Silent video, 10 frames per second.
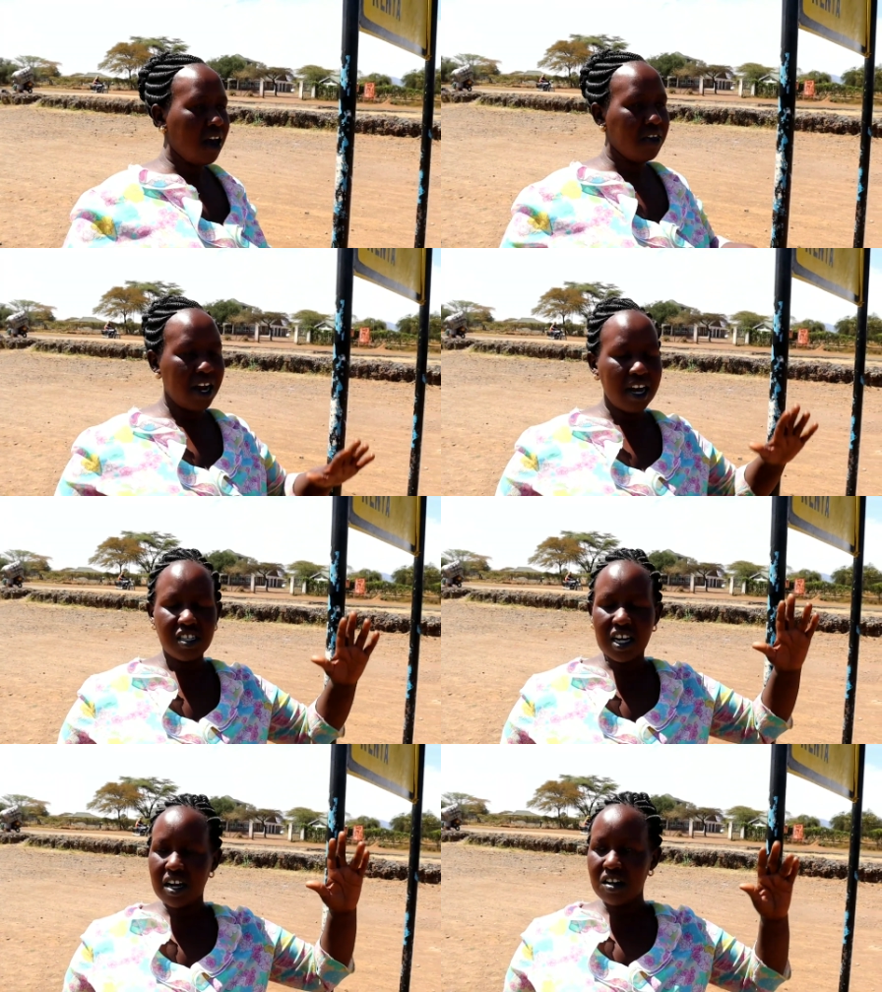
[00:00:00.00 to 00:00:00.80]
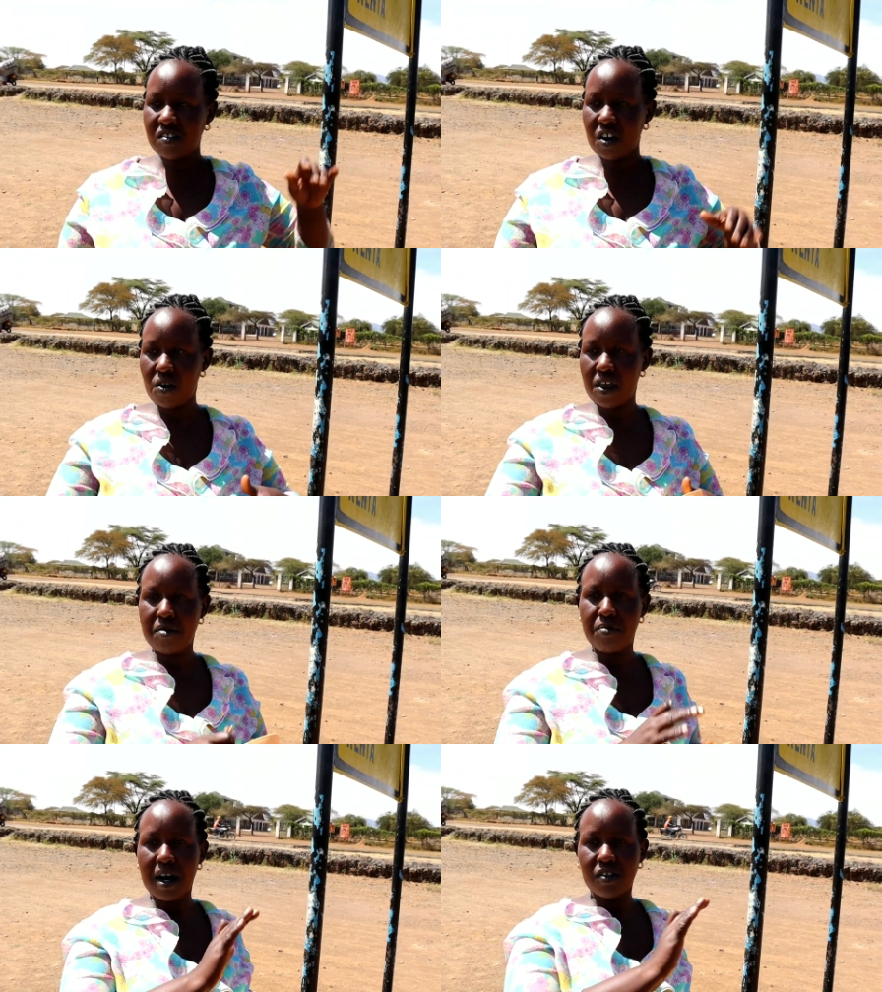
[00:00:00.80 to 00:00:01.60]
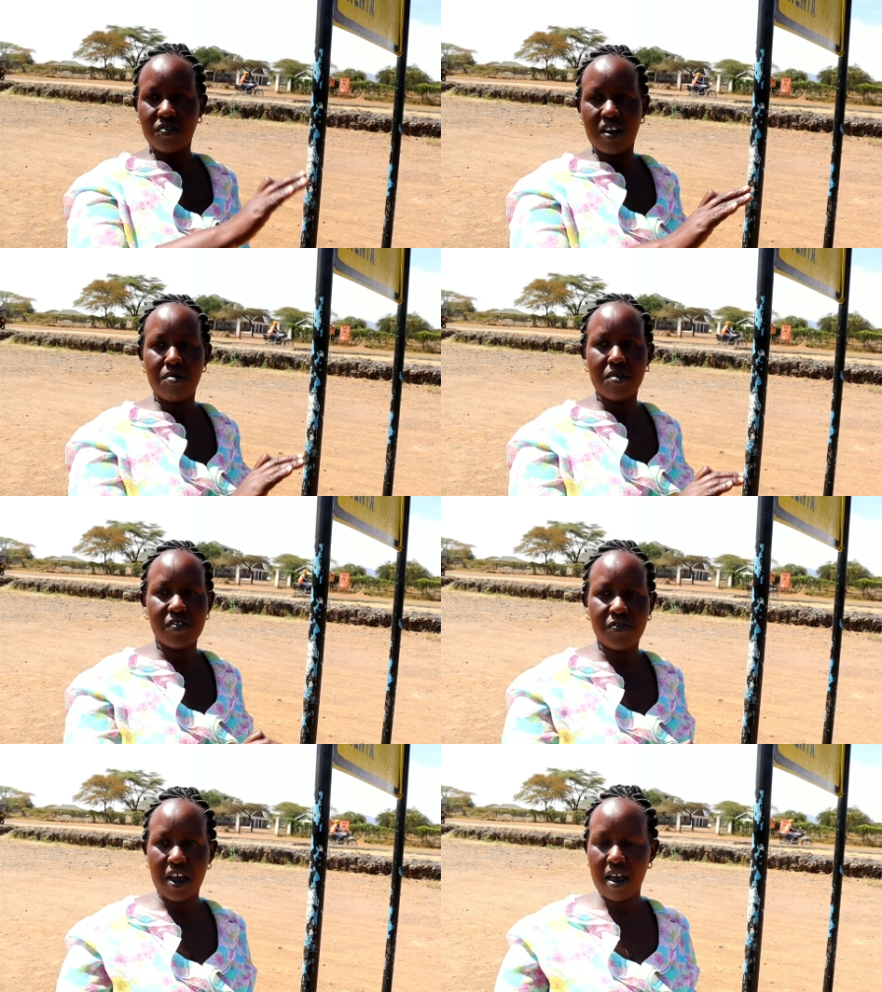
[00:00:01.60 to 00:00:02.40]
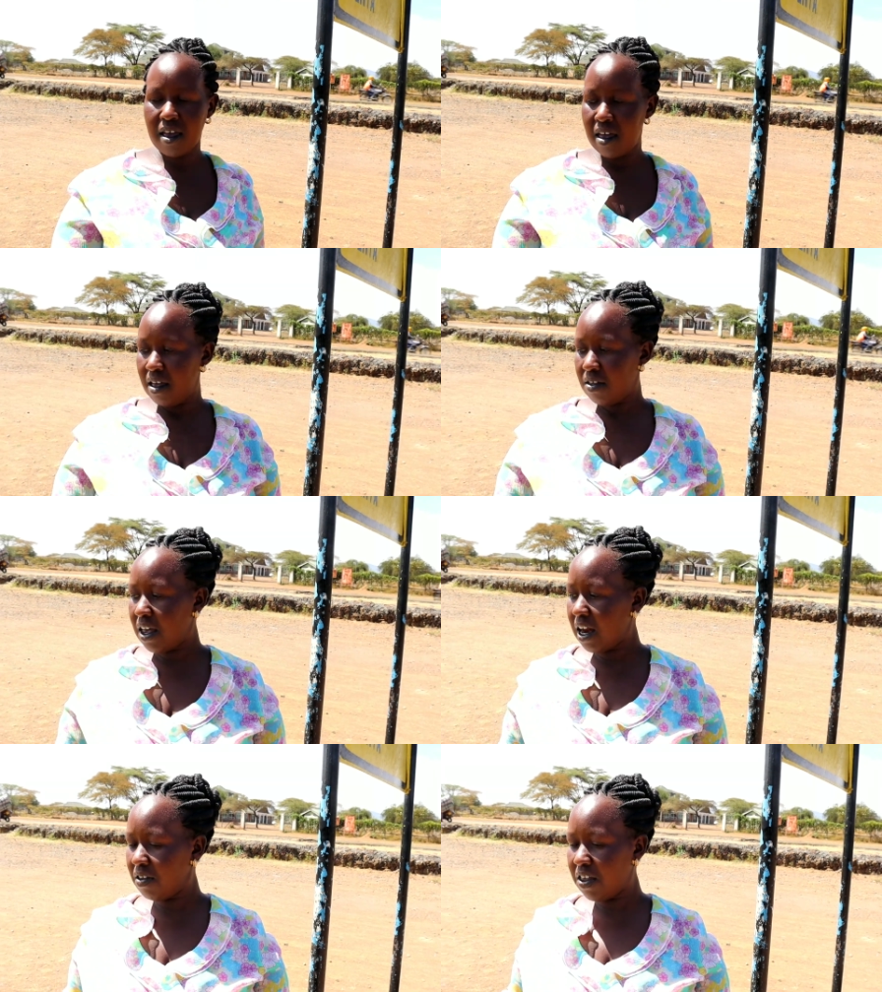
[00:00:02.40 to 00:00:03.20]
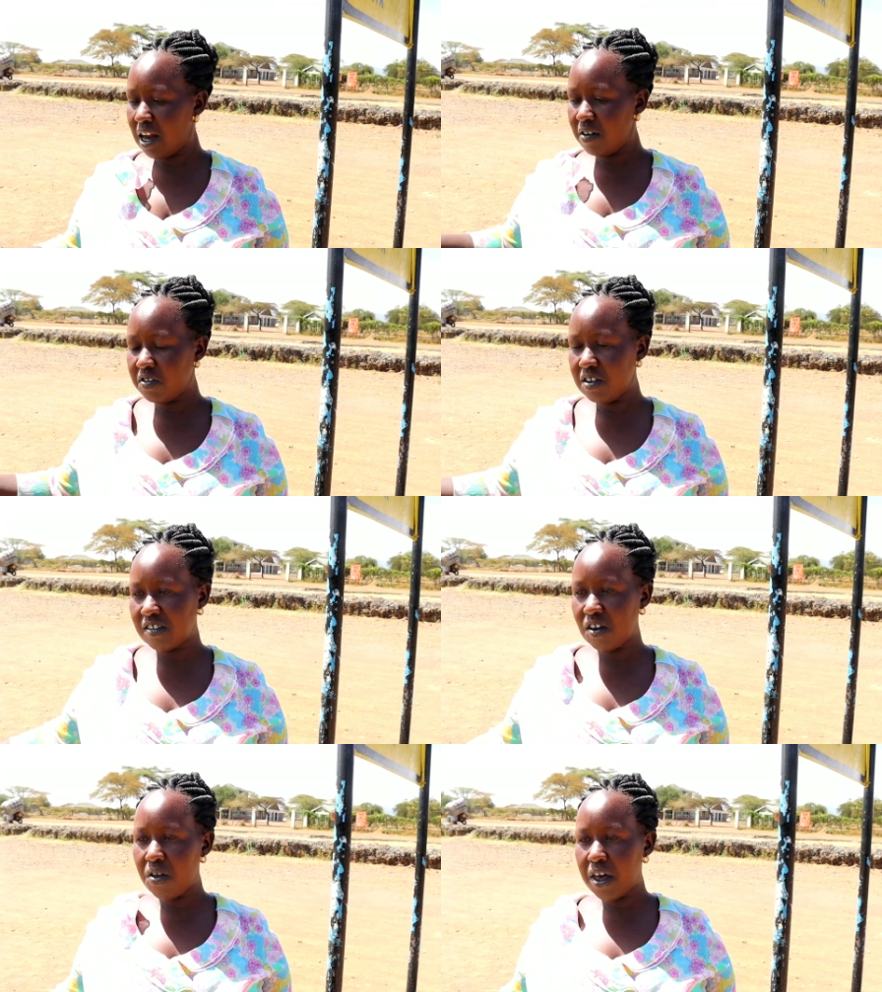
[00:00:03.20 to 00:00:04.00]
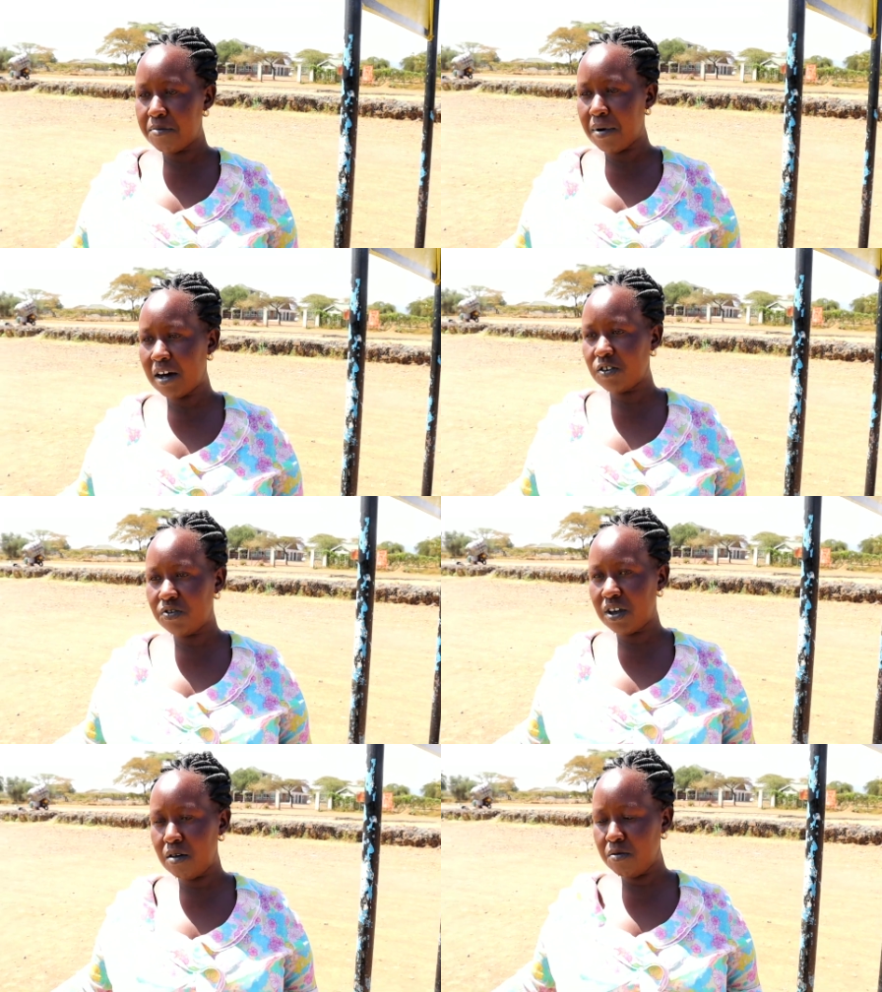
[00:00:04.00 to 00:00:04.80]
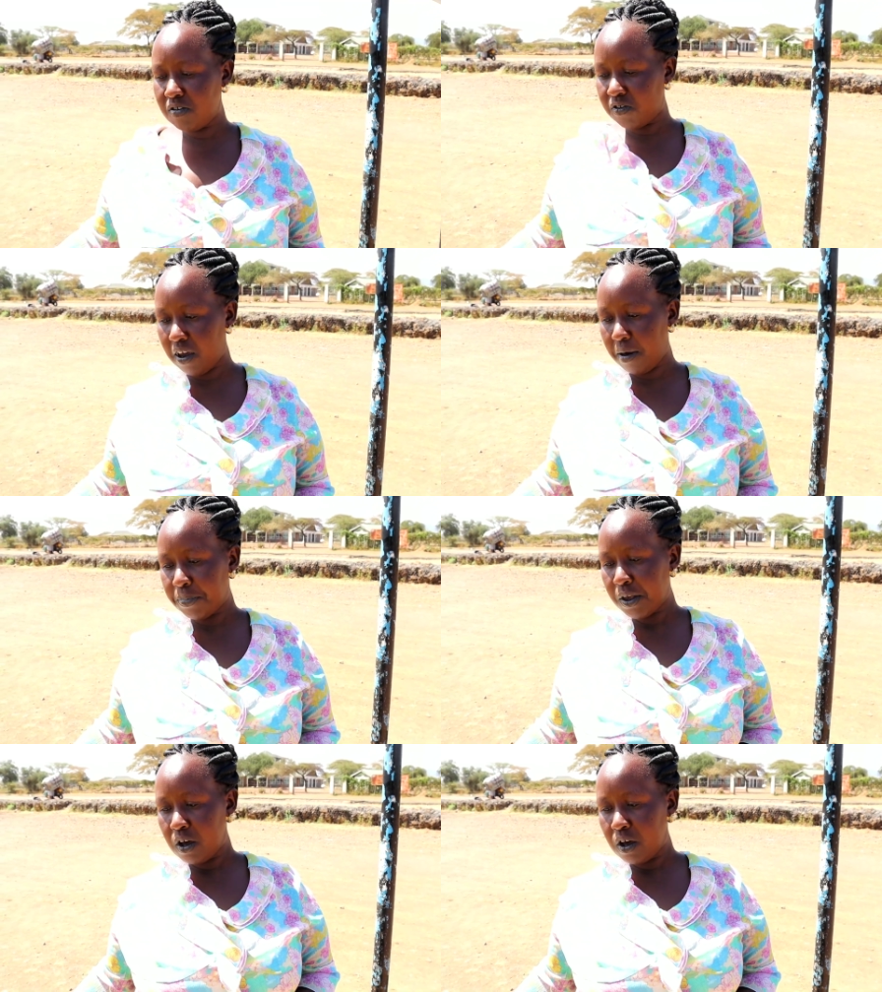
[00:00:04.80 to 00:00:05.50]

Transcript: At the right hand is the northern part of the hemisphere, then at the left the southern part of the hemisphere.